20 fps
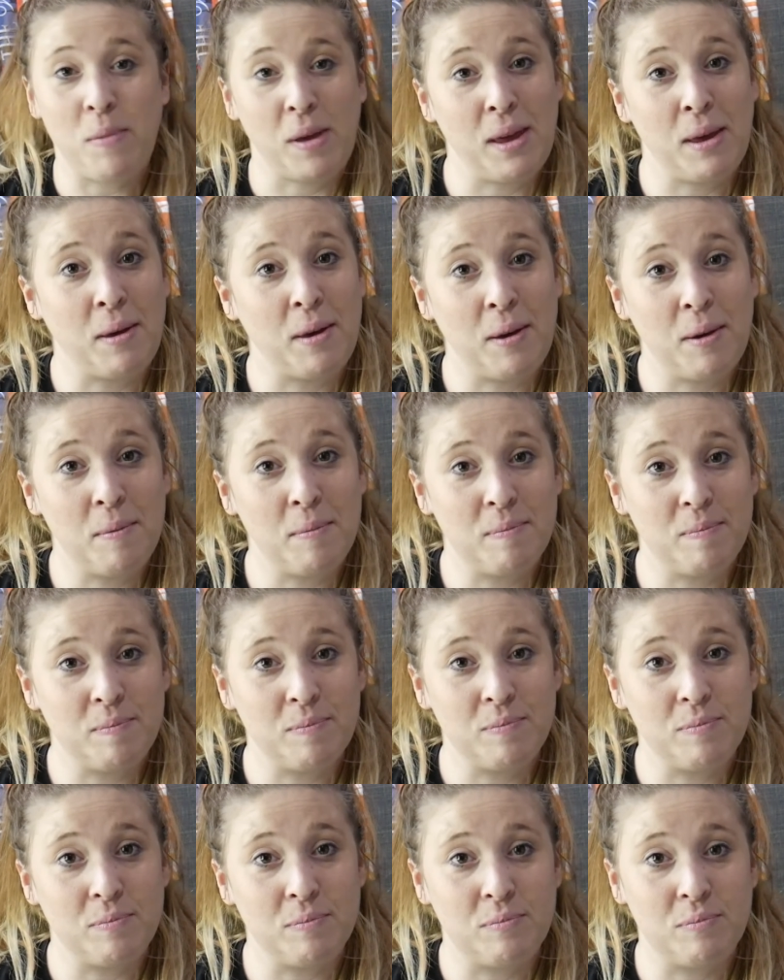me
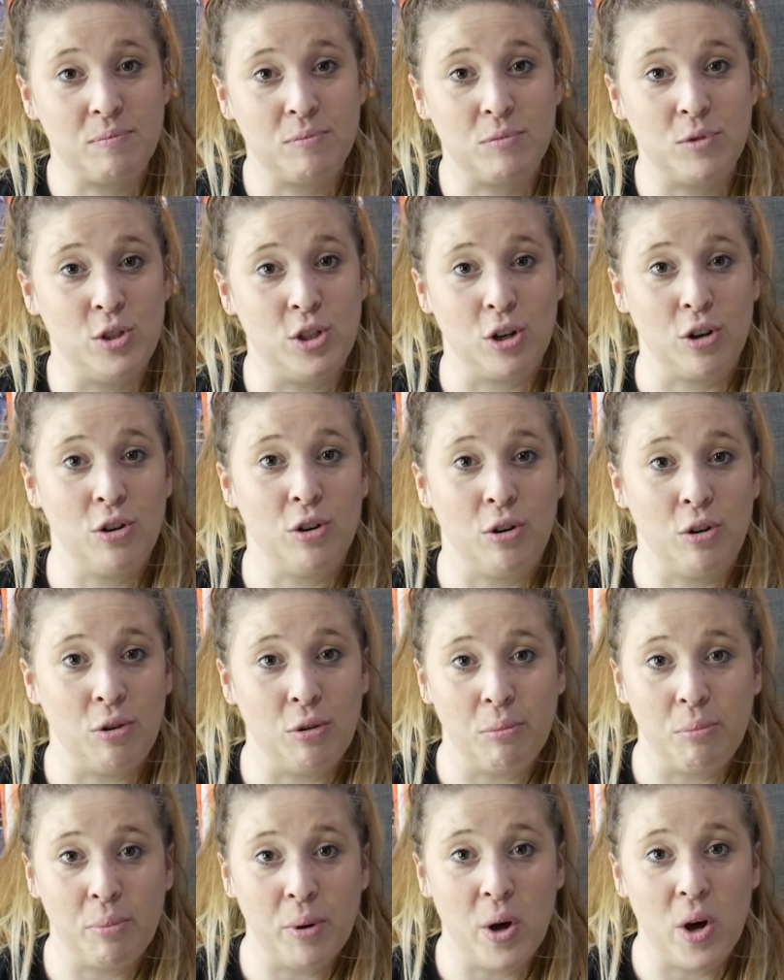
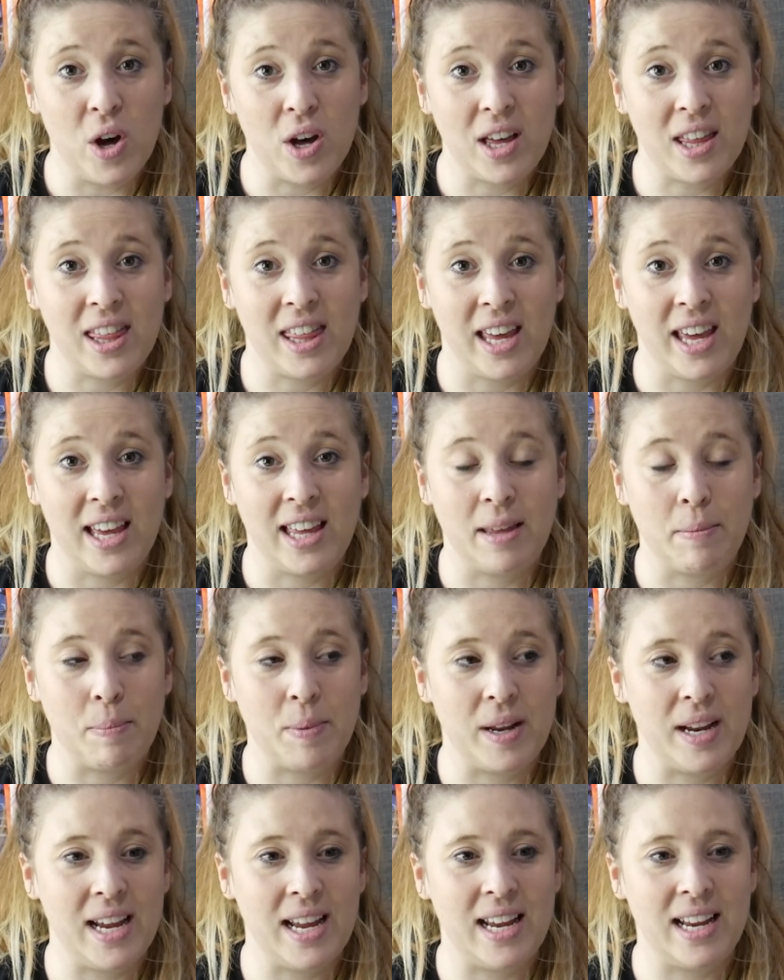journal book thing,
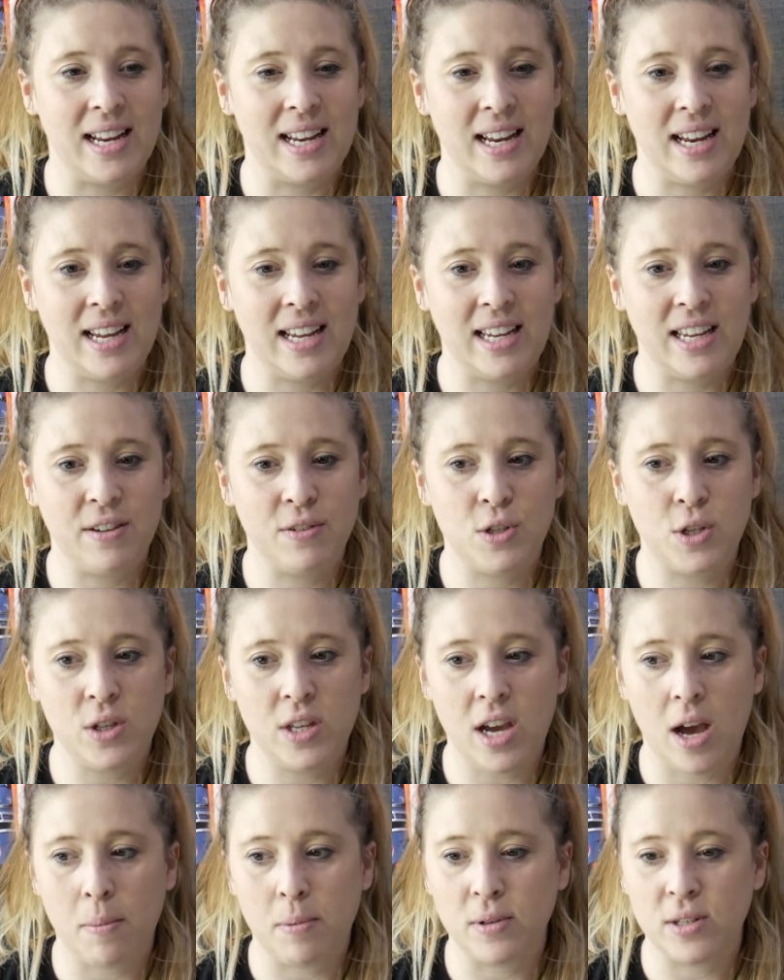but it gives you
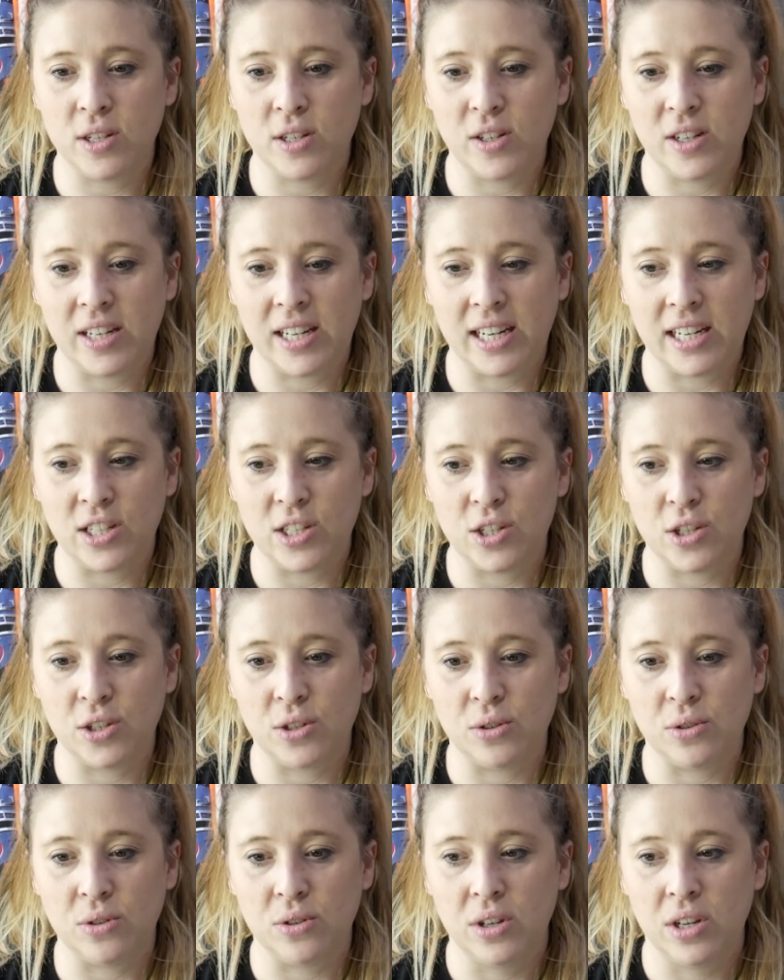the opportunity
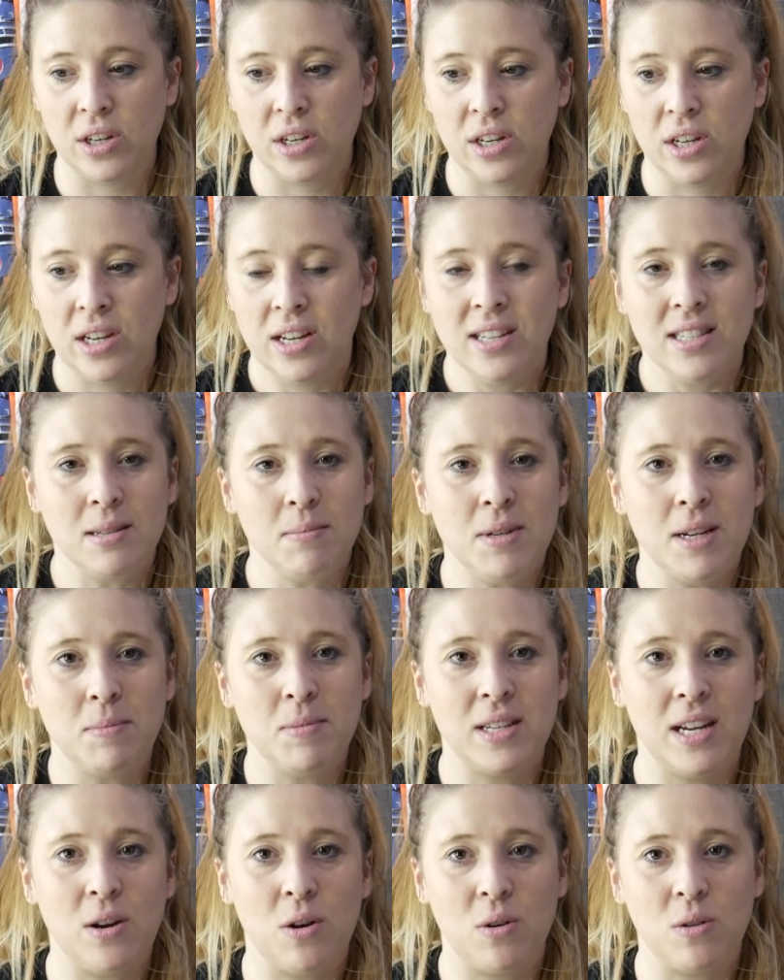to,
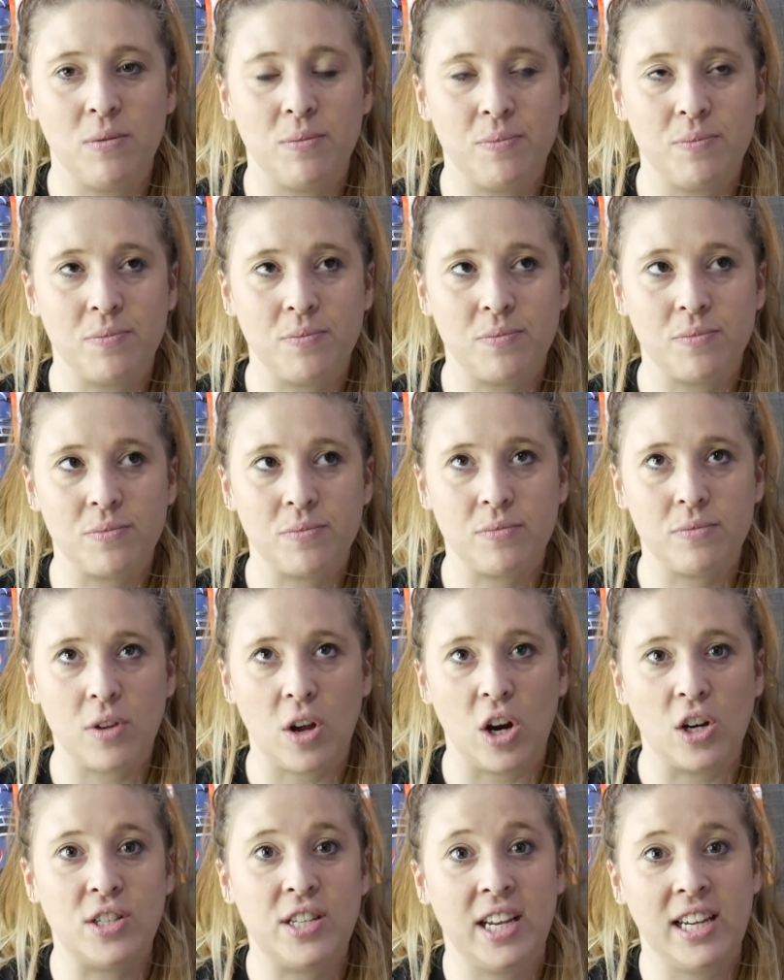sometimes I don't
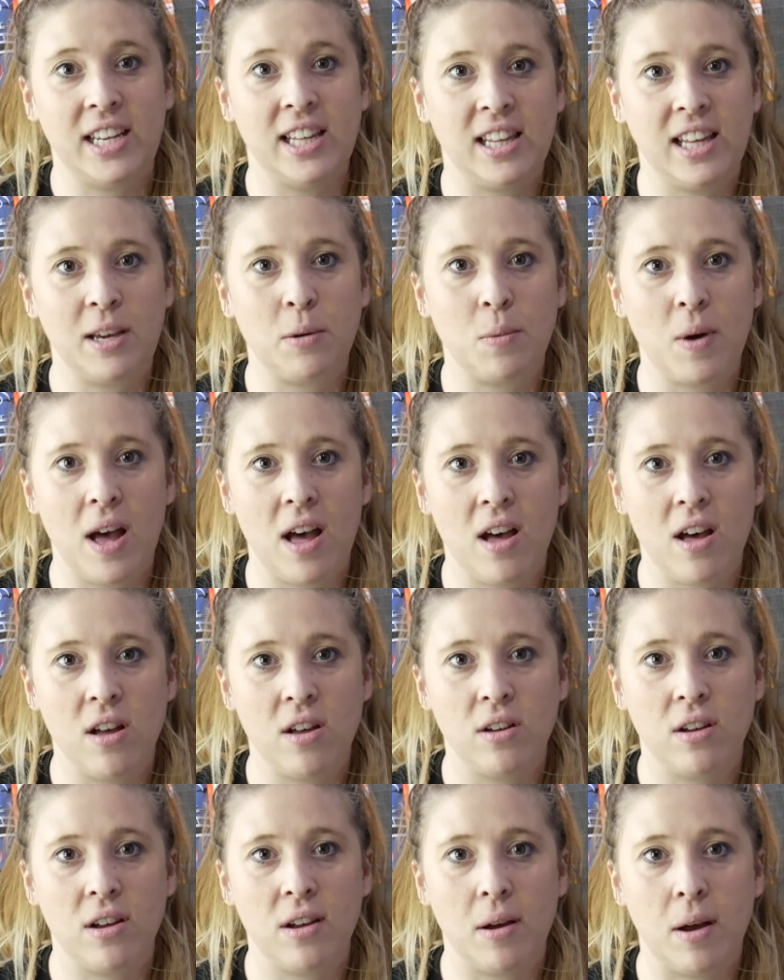articulate
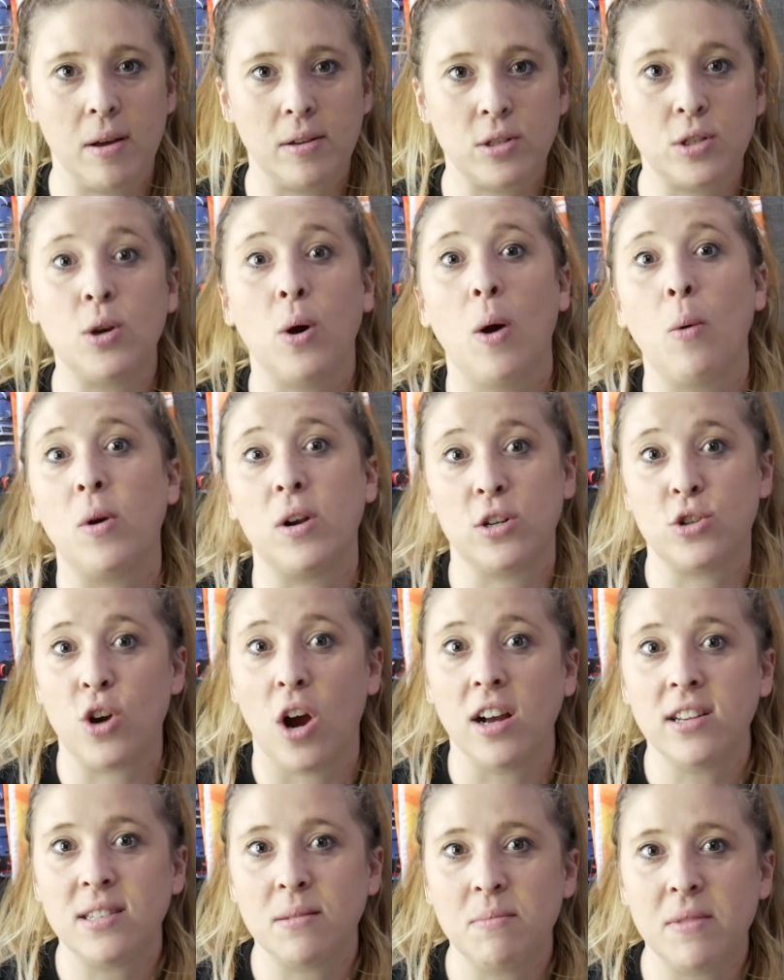well, so I want to
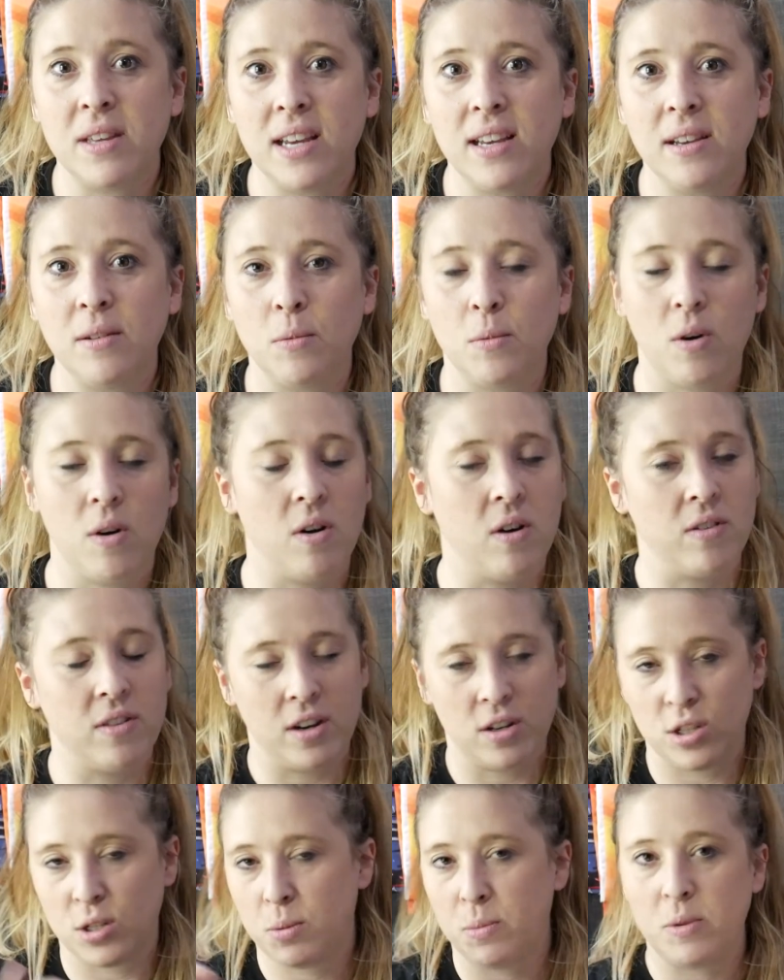draw something. Well,
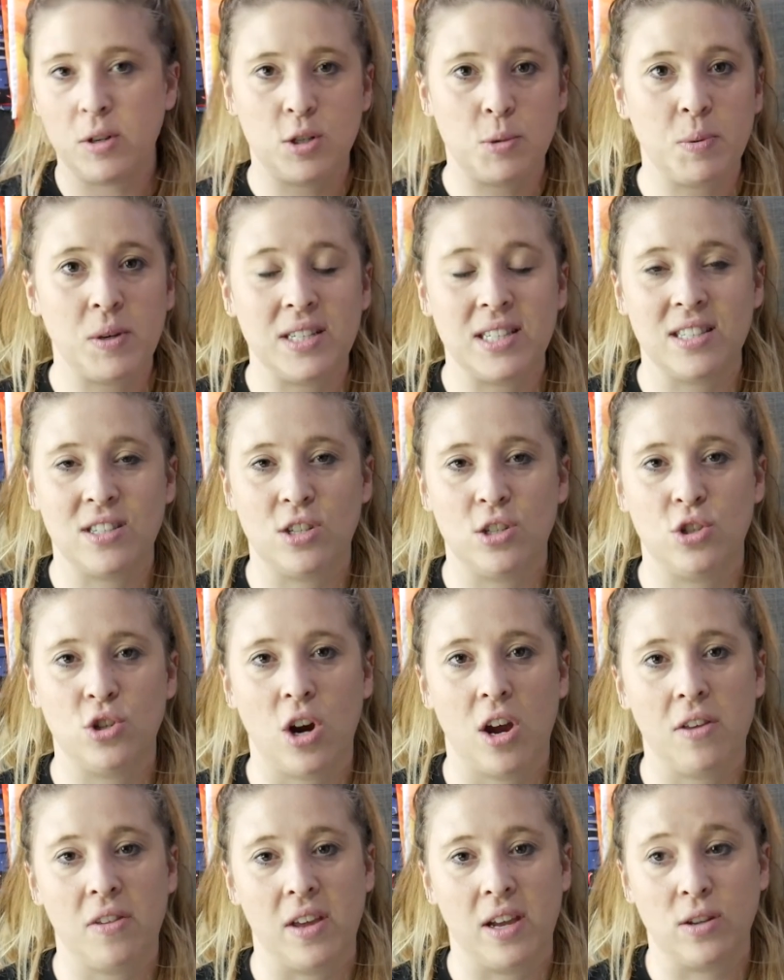there's places to
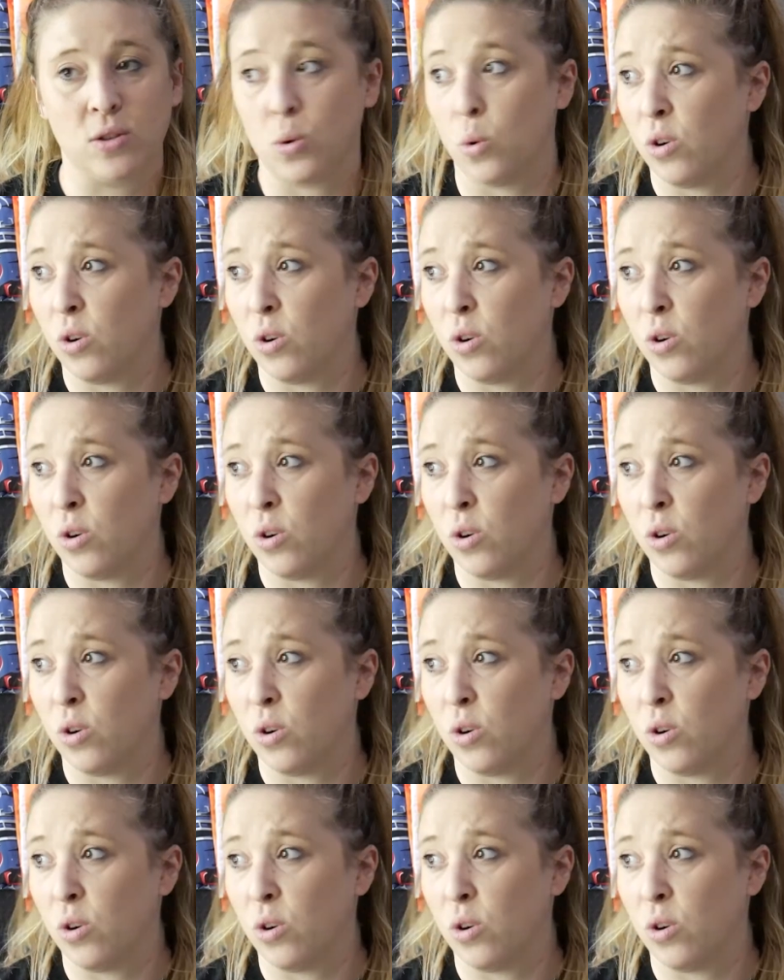draw things.